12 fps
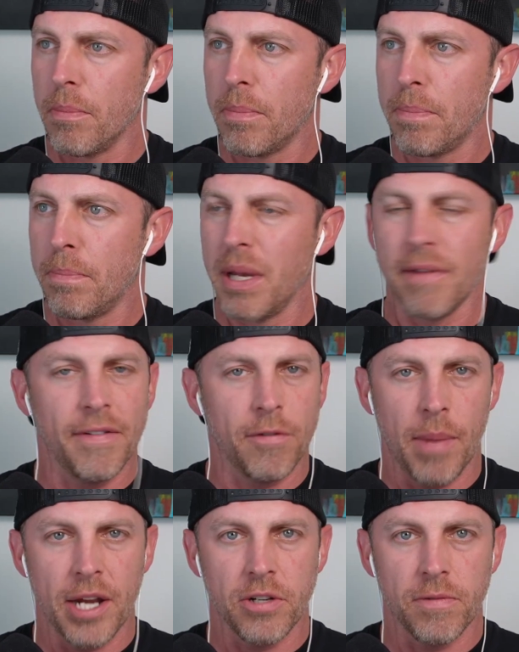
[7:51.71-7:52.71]
bit of
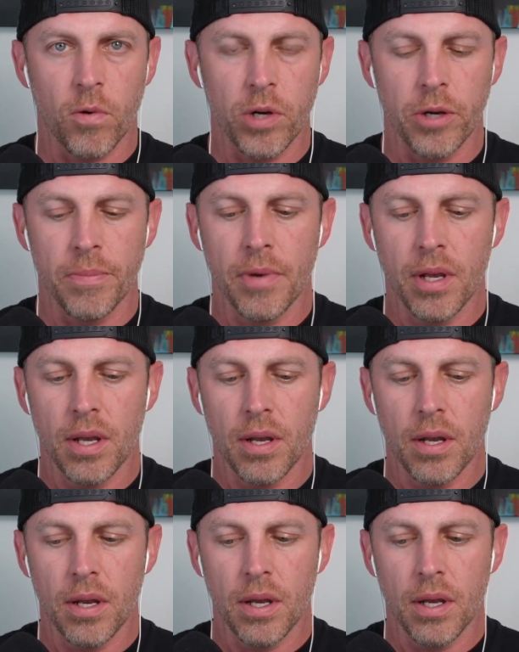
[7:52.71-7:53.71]
information for you.
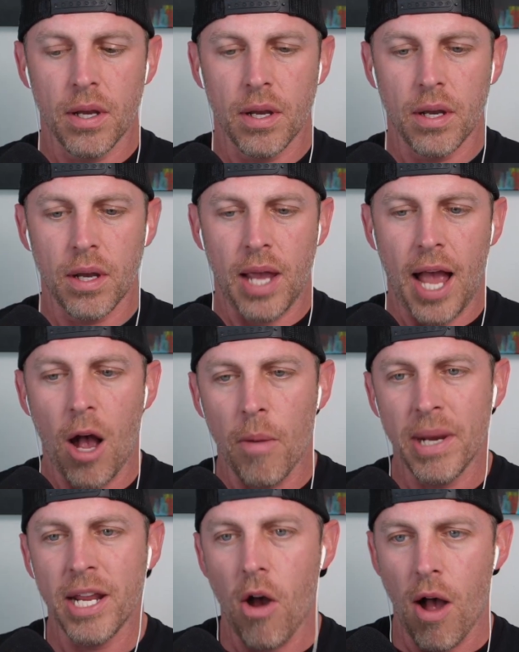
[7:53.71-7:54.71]
How
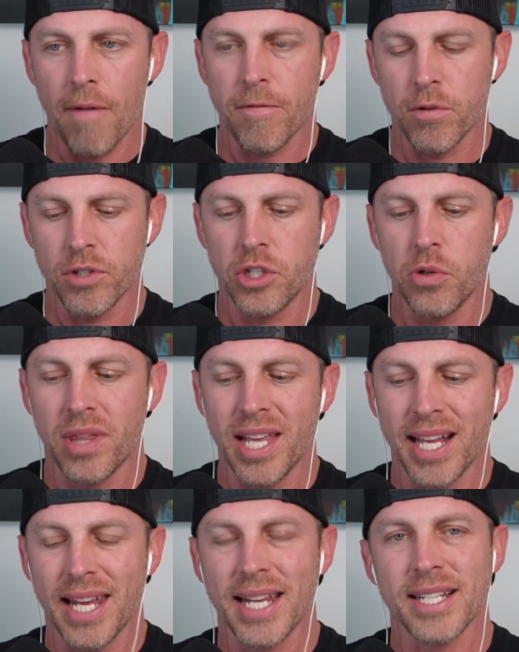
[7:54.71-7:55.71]
many offers do you
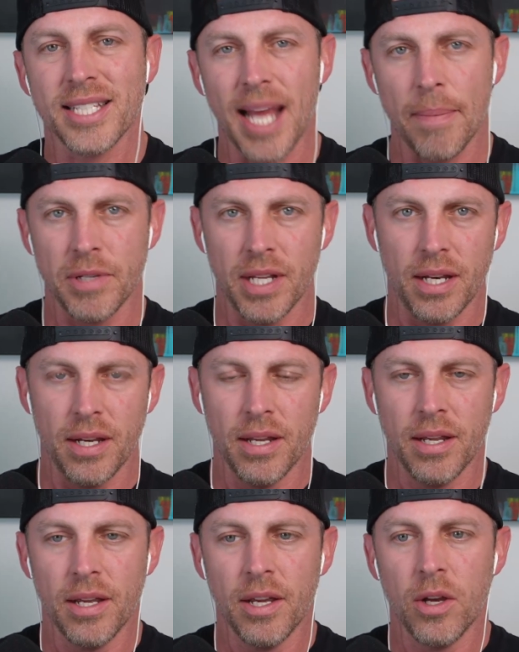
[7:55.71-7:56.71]
think get accepted
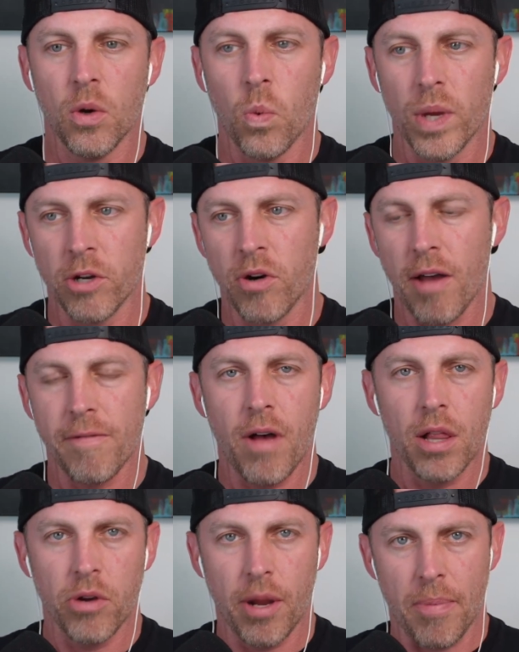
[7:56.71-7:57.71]
when they're not
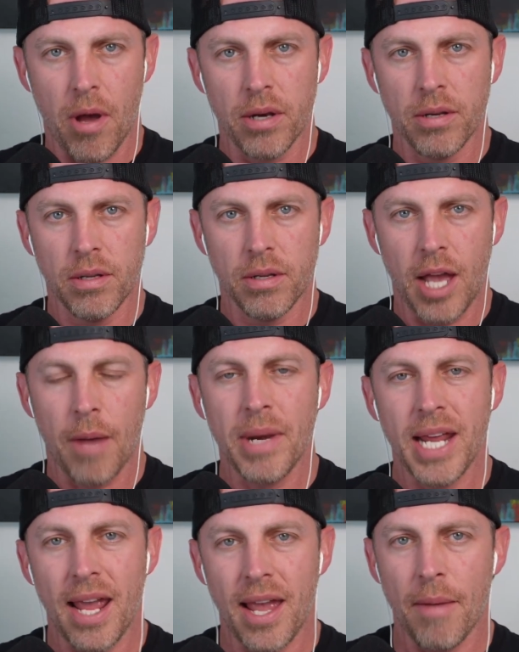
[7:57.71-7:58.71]
followed up on? How
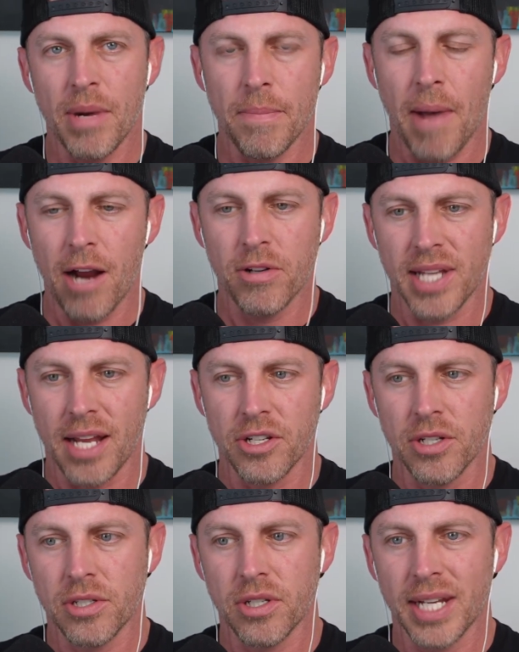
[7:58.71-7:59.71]
many buyer's
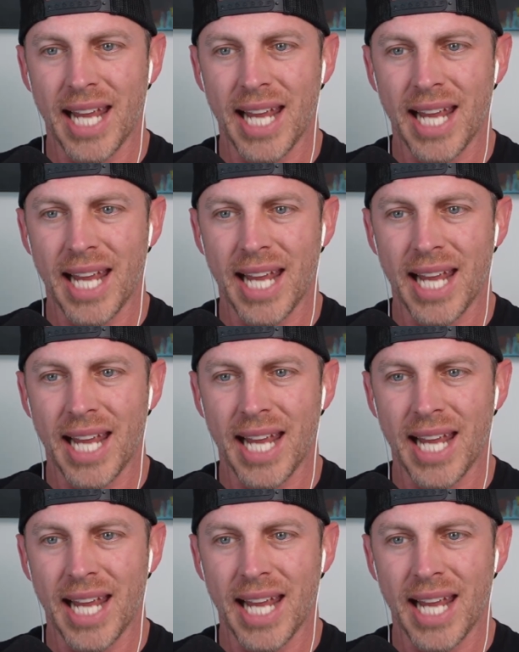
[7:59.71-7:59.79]
agents get